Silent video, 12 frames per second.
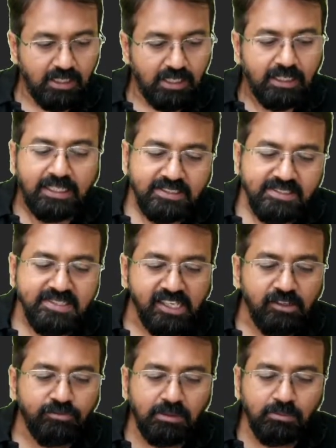Let's
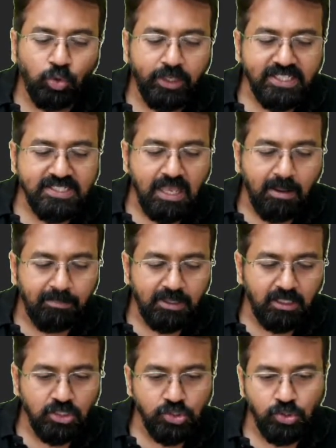take one more example
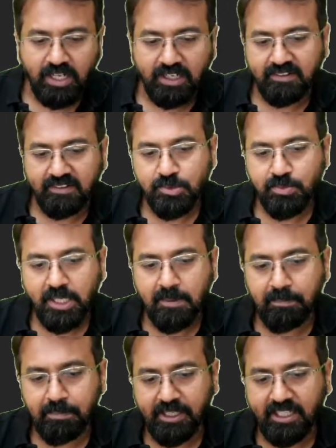so that things become
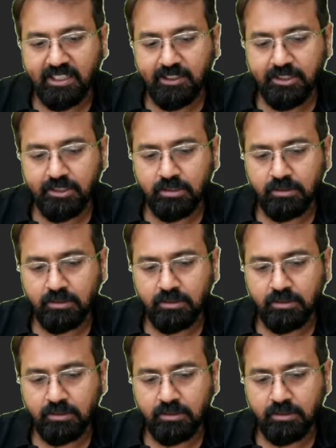pretty clear.